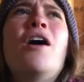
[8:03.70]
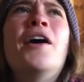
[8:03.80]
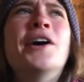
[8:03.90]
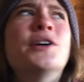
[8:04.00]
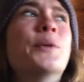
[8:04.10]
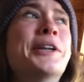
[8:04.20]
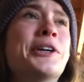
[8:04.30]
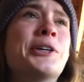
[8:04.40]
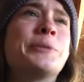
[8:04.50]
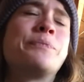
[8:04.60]

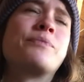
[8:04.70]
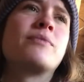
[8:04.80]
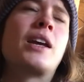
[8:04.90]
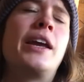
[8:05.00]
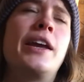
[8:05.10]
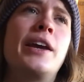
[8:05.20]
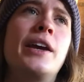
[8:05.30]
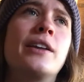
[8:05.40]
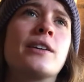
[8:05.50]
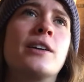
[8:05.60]
winter.
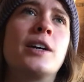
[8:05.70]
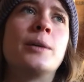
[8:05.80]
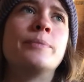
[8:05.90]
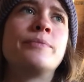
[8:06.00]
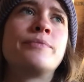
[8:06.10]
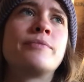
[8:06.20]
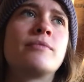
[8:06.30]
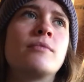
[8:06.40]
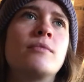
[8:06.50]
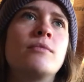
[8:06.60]
And
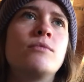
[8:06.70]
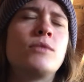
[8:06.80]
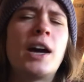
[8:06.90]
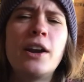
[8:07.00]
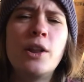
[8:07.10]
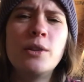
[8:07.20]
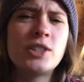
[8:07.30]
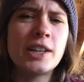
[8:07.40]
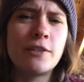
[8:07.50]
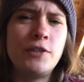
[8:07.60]
I don't know, there's
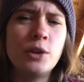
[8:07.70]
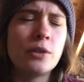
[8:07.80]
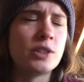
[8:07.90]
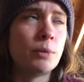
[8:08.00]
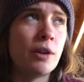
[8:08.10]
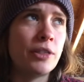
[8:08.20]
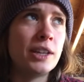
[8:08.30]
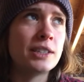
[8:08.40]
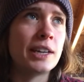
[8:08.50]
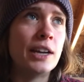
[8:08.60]
like a few other small
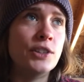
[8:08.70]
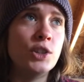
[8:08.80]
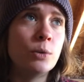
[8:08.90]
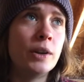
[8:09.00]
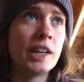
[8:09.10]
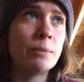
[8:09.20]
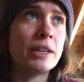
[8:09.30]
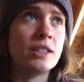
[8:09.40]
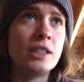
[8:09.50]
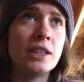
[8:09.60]
things. Like I do want to get my
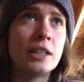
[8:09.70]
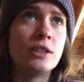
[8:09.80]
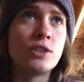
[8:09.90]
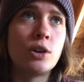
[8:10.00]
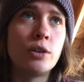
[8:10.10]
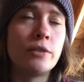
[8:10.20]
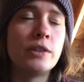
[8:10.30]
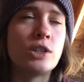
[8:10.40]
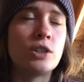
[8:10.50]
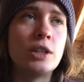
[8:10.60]
sink installed
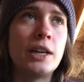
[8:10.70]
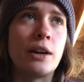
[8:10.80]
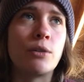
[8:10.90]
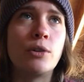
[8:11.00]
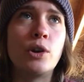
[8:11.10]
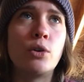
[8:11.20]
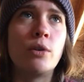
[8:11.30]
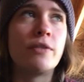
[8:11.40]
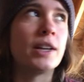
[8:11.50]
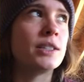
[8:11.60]
eventually. I don't know
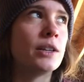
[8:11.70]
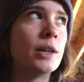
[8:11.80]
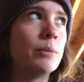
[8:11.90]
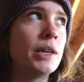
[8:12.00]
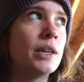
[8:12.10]
if that's going to be